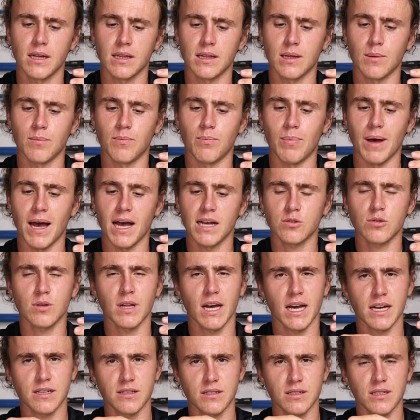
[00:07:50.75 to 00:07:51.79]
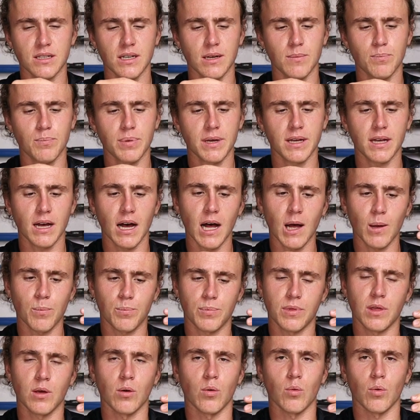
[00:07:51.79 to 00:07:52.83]
the bass will actually pick
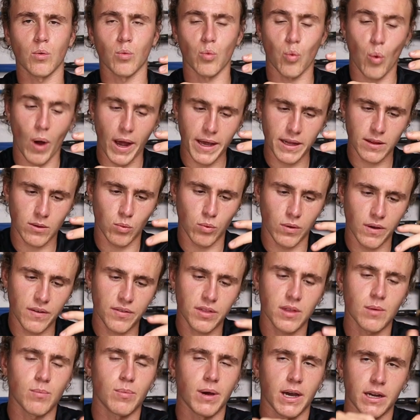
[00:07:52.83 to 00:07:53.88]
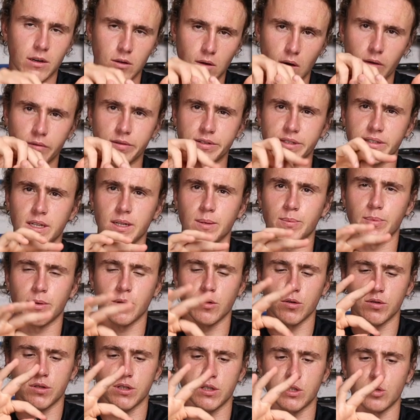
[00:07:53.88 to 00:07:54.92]
up the weight with the bait, obviously,
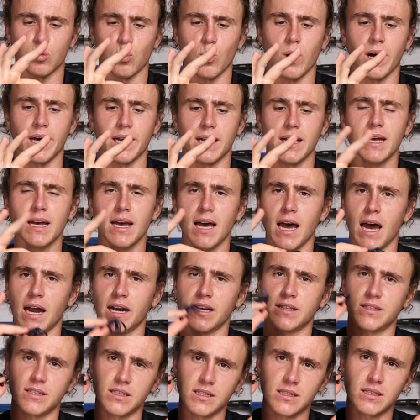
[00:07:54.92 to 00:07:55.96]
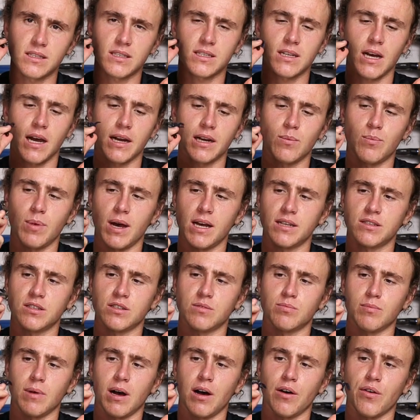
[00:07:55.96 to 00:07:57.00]
because it's one and it's inside the
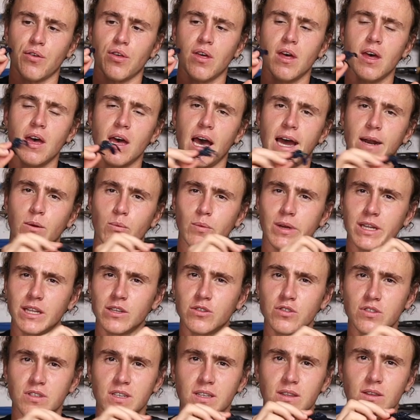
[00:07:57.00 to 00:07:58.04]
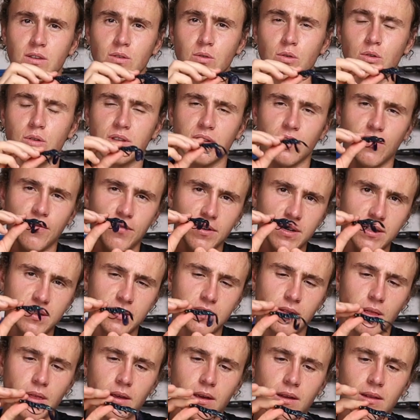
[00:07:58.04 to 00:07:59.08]
bass's mouth. And when you set the hook, the
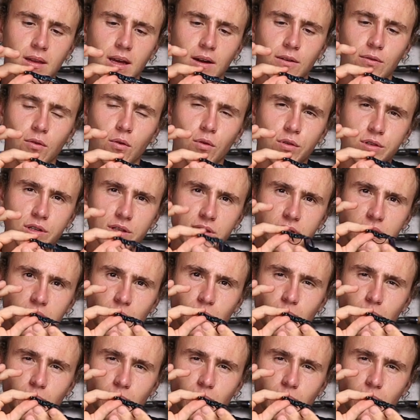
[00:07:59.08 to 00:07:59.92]
first thing that forces the